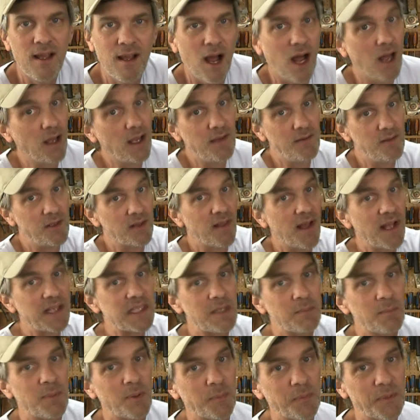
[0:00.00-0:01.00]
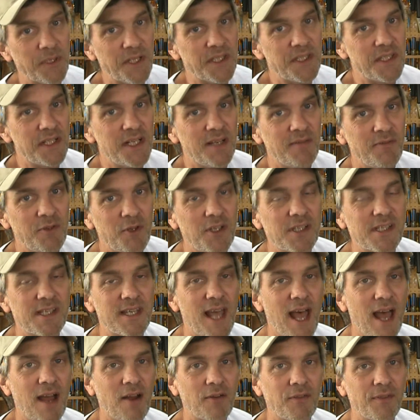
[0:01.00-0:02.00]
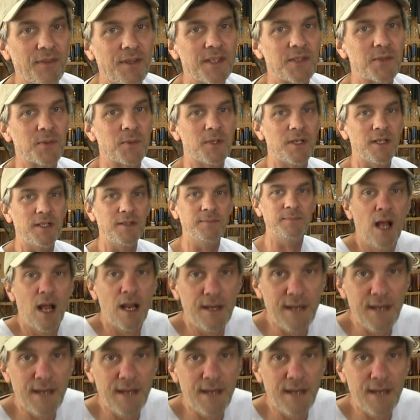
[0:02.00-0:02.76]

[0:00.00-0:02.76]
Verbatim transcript: I'll give you lots of publicity if you can tackle this one.